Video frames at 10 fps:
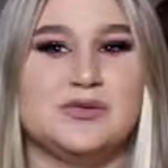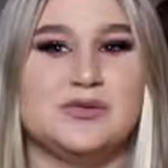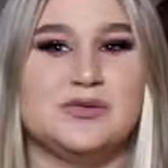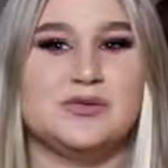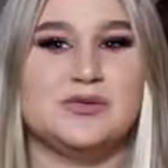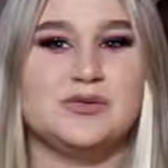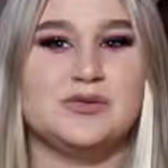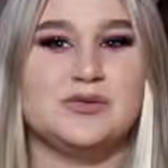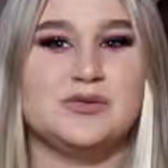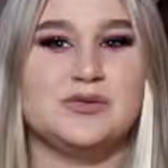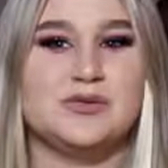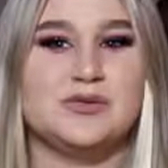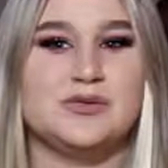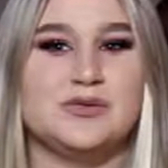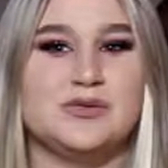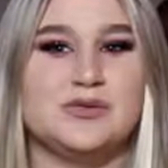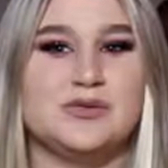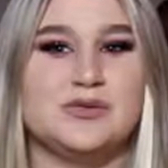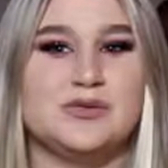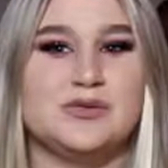
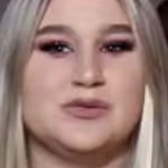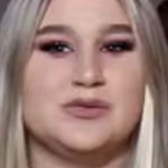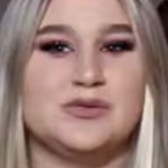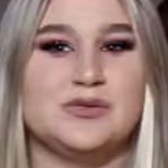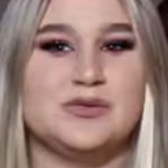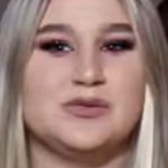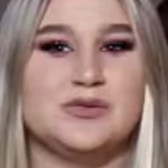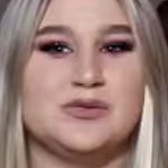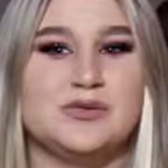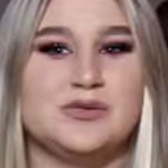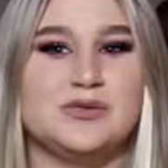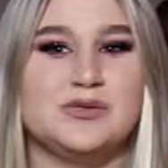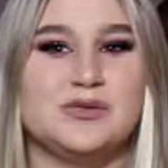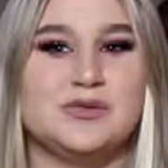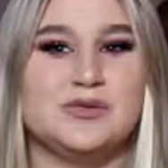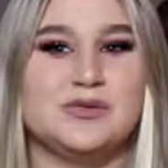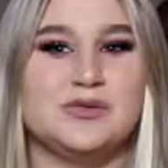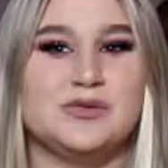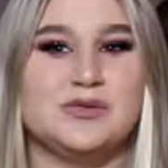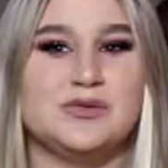
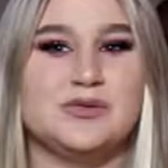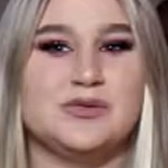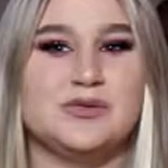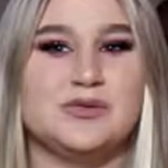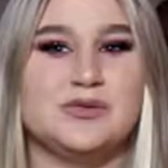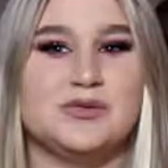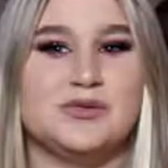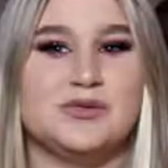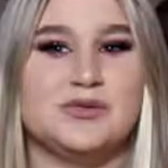This person isn't speaking.